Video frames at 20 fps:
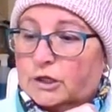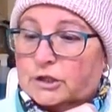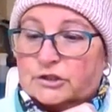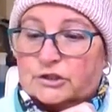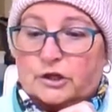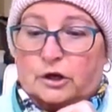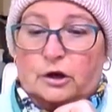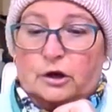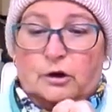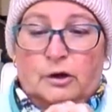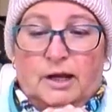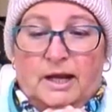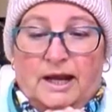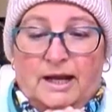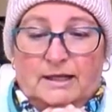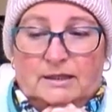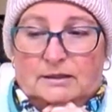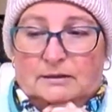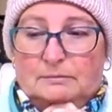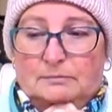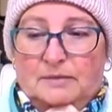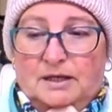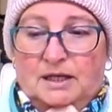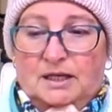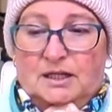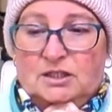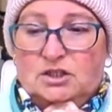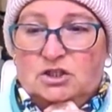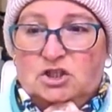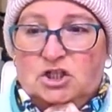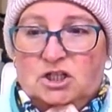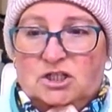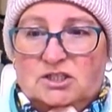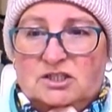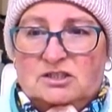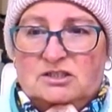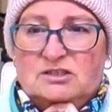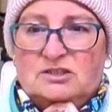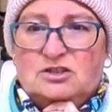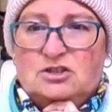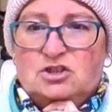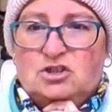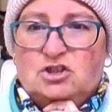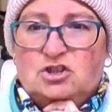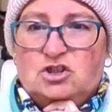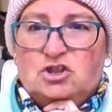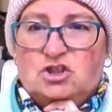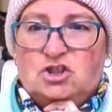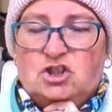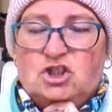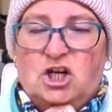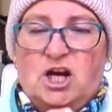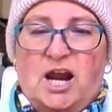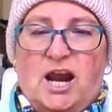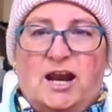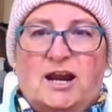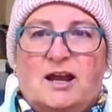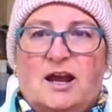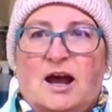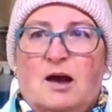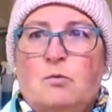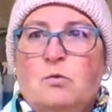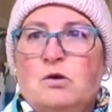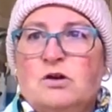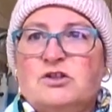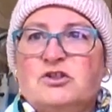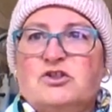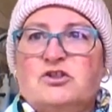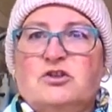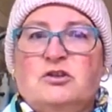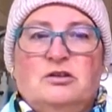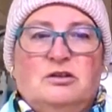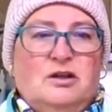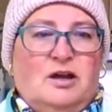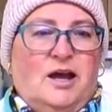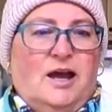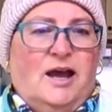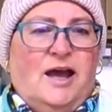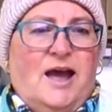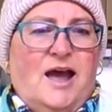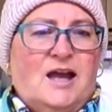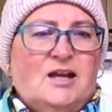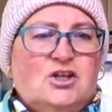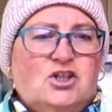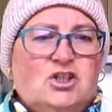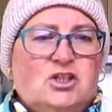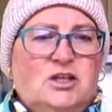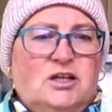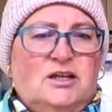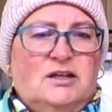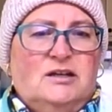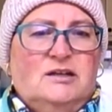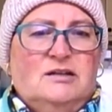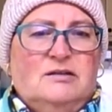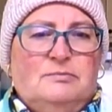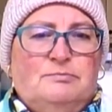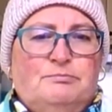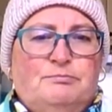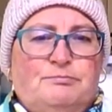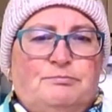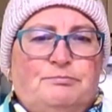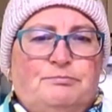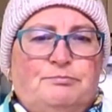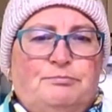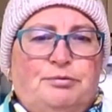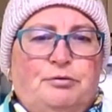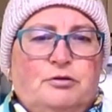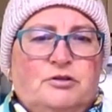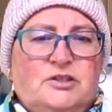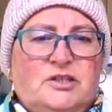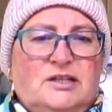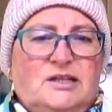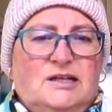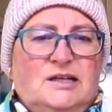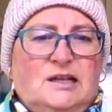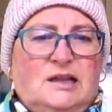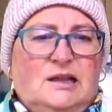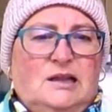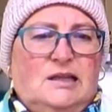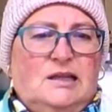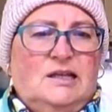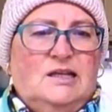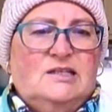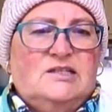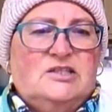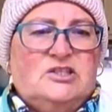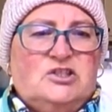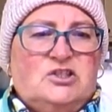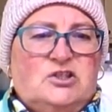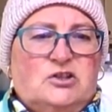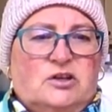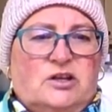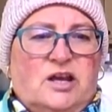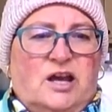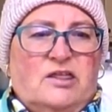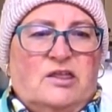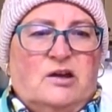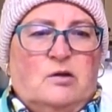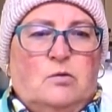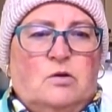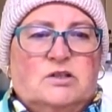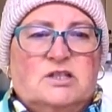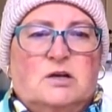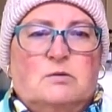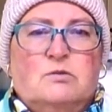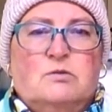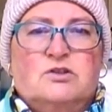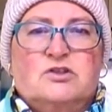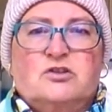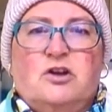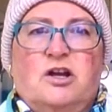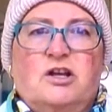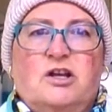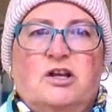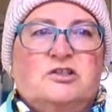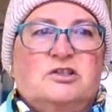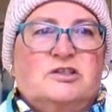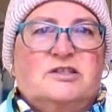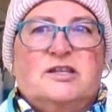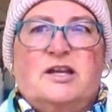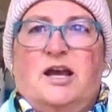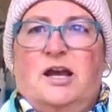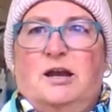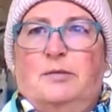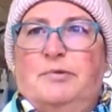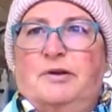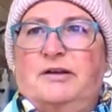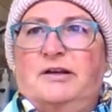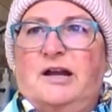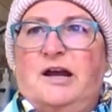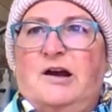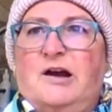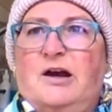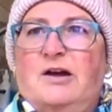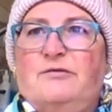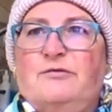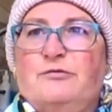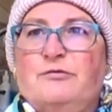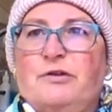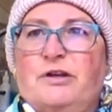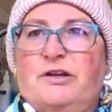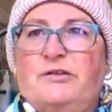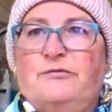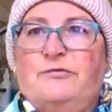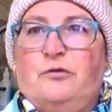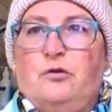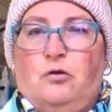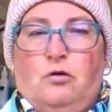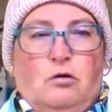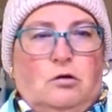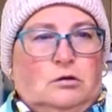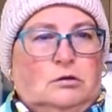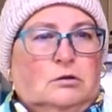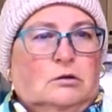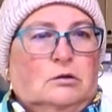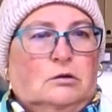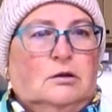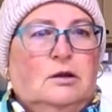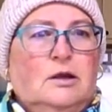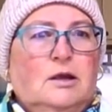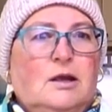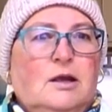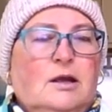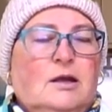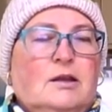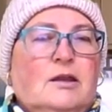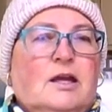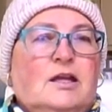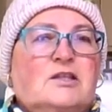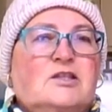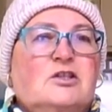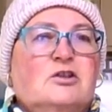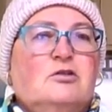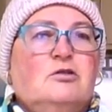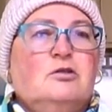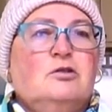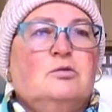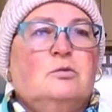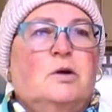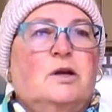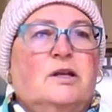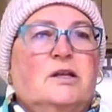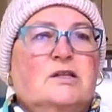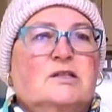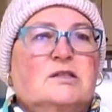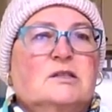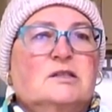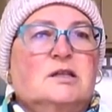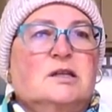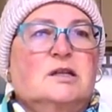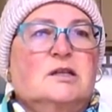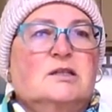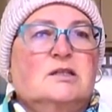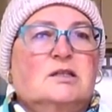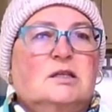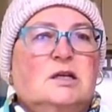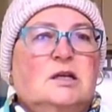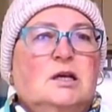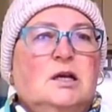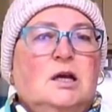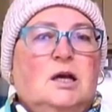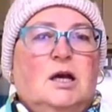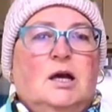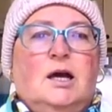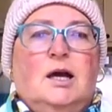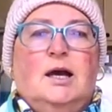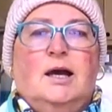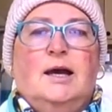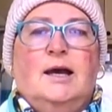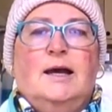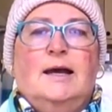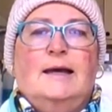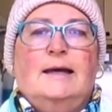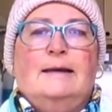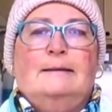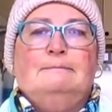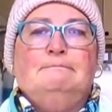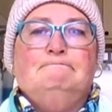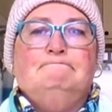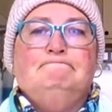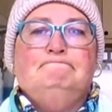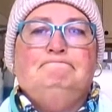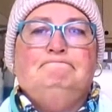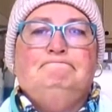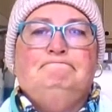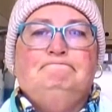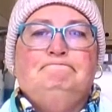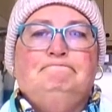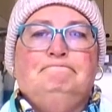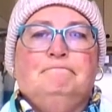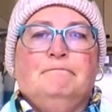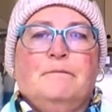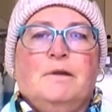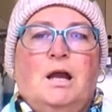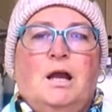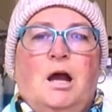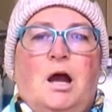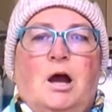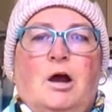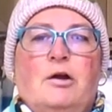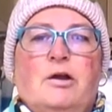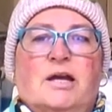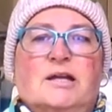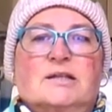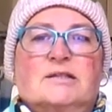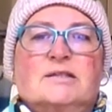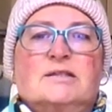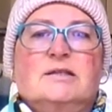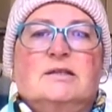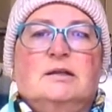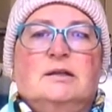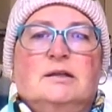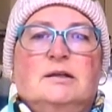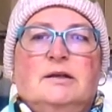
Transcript: So let me just check. I actually put a little list together what I was going to say, but now I've already forgotten. That's a good one, isn't it? Oh yes.